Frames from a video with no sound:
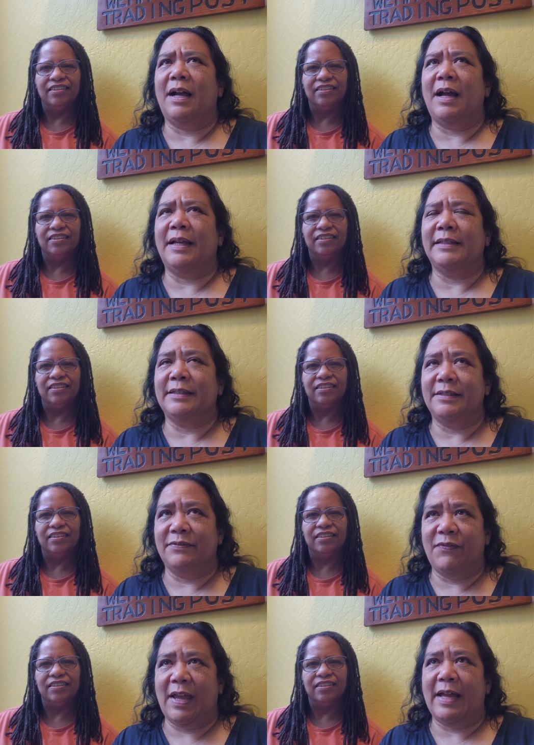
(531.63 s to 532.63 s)
Speaker 1: on this
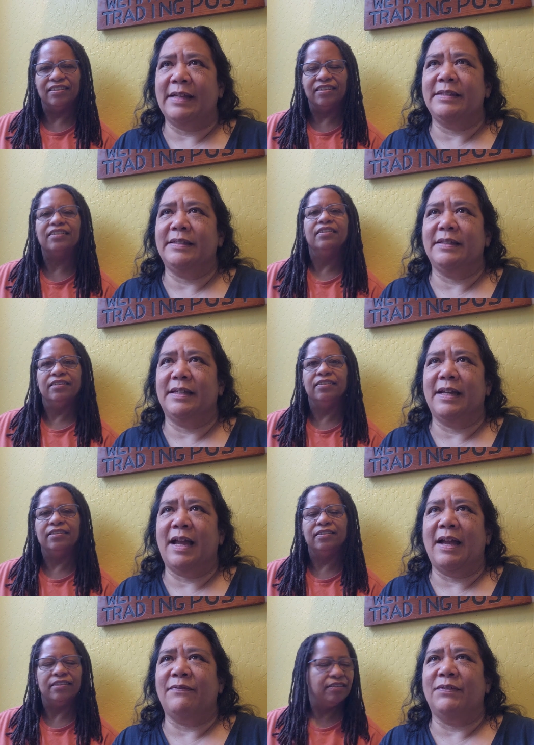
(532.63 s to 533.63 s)
fast,
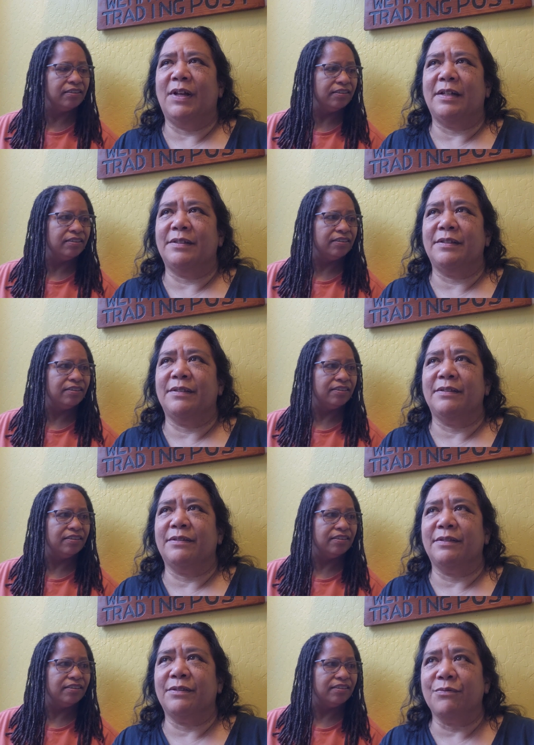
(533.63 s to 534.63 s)
I've lost
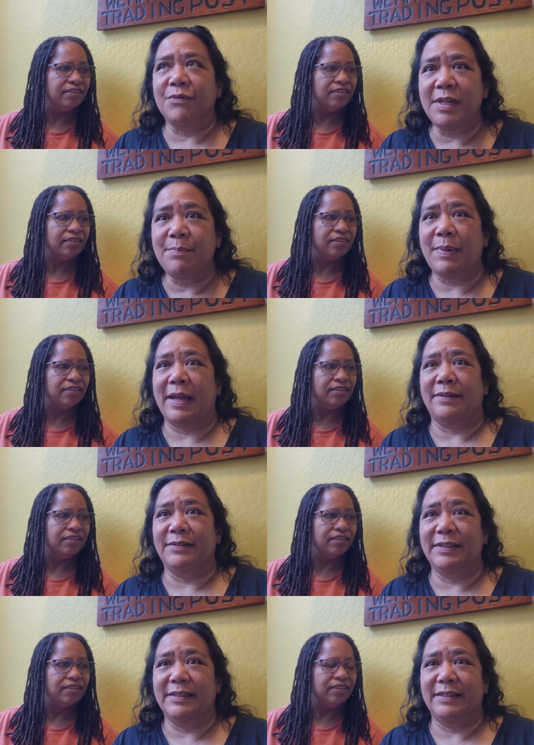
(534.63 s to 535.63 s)
three
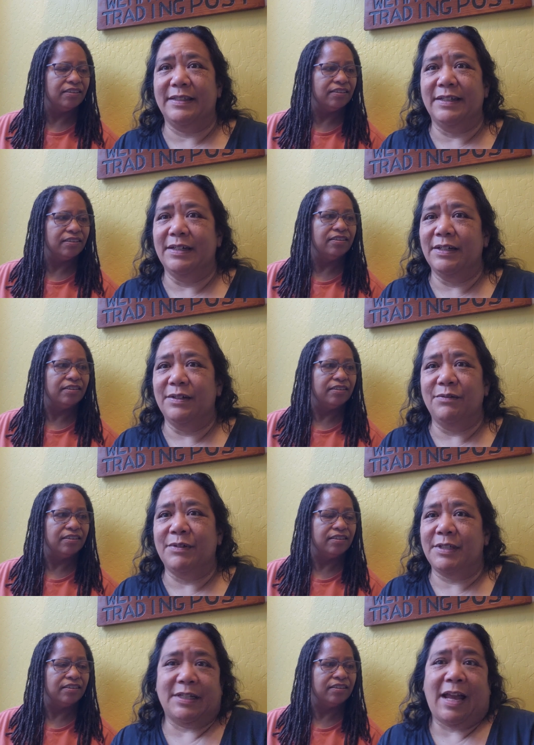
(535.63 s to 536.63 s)
pounds,
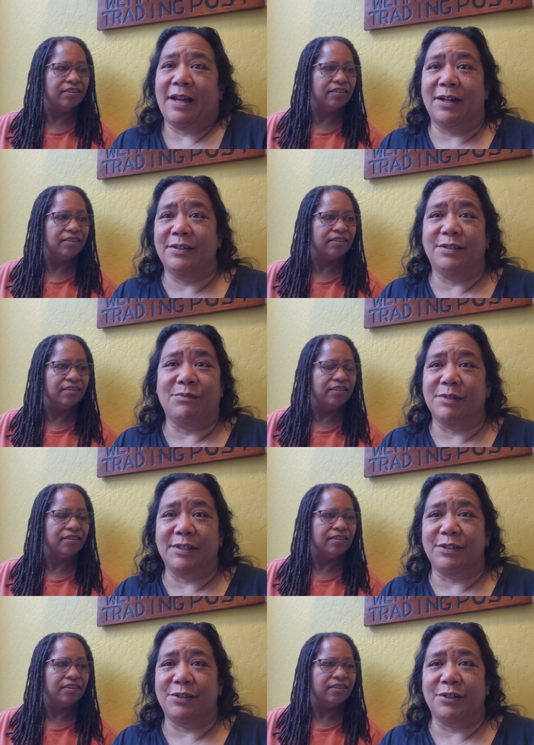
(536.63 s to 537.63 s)
which I also
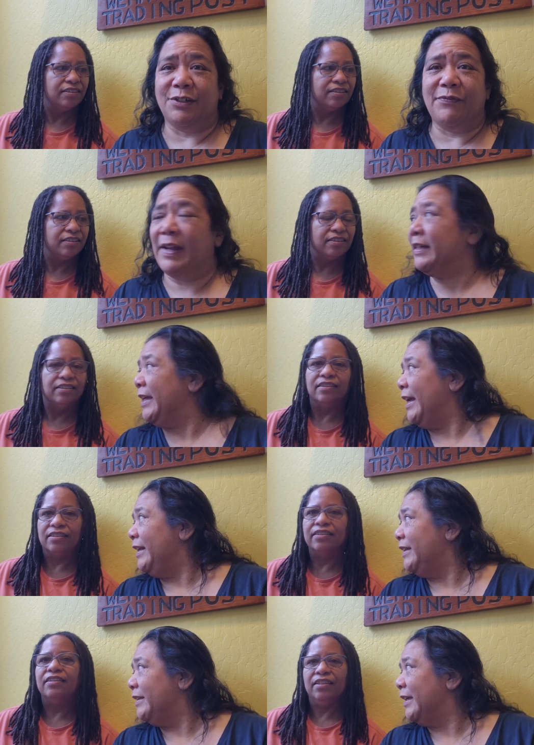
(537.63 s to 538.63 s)
wasn't sure if I'd
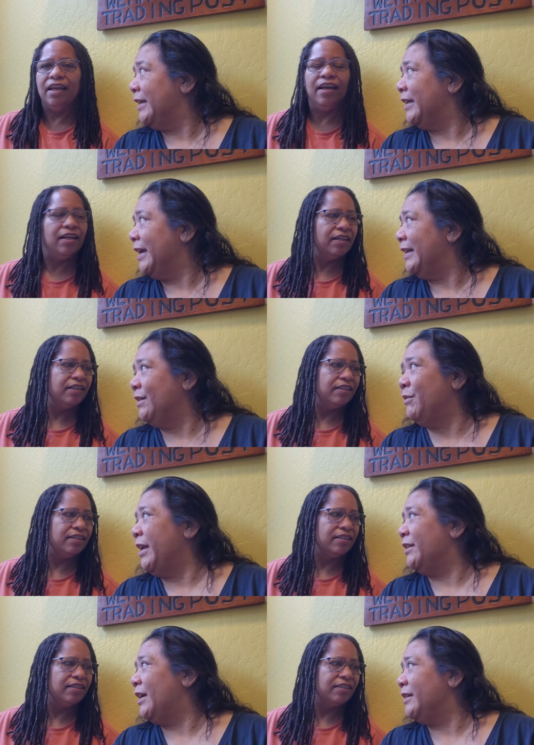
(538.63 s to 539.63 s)
get like yeah. any
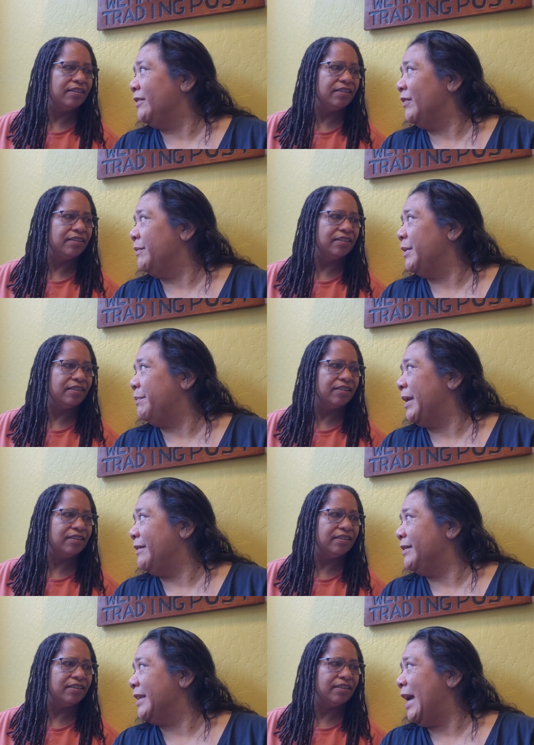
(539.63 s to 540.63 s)
weight loss from it, but
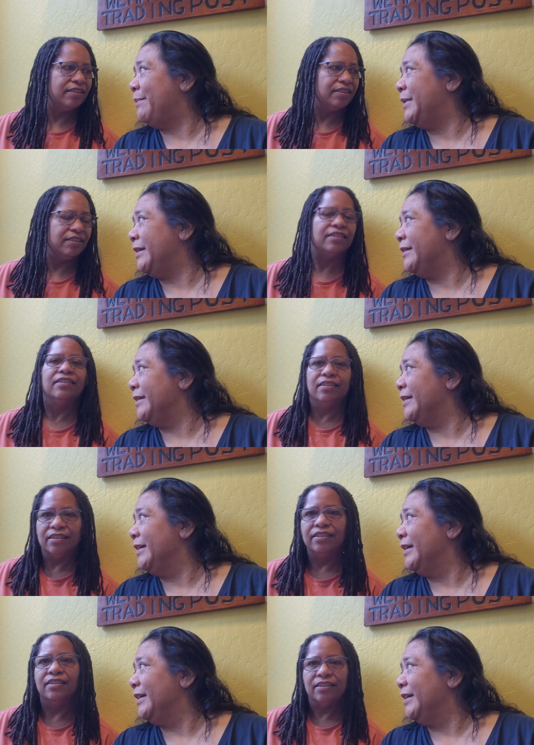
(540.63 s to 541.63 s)
I was happy to
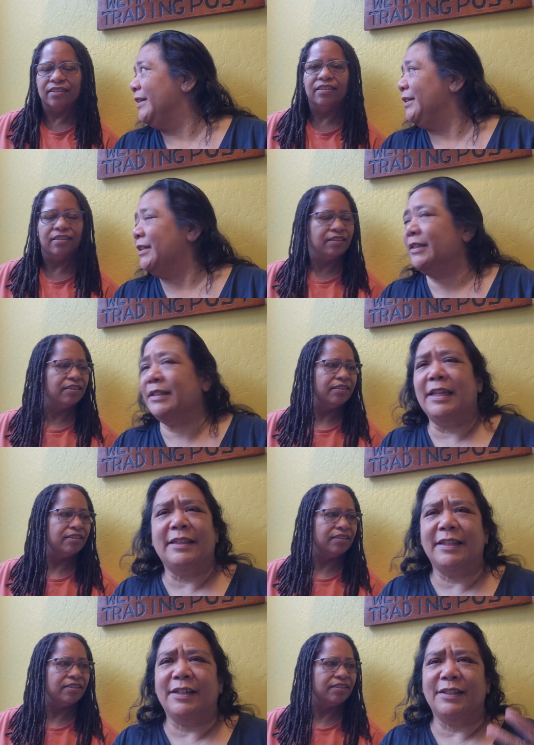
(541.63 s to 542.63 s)
just
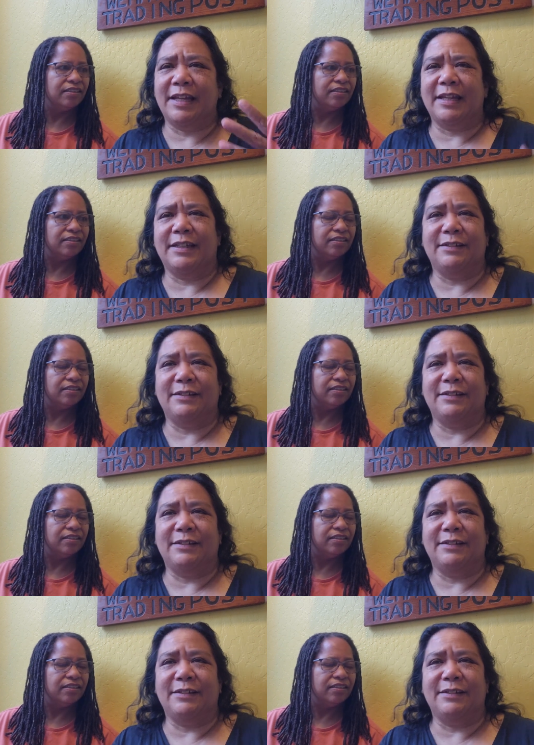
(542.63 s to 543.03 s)
get the like,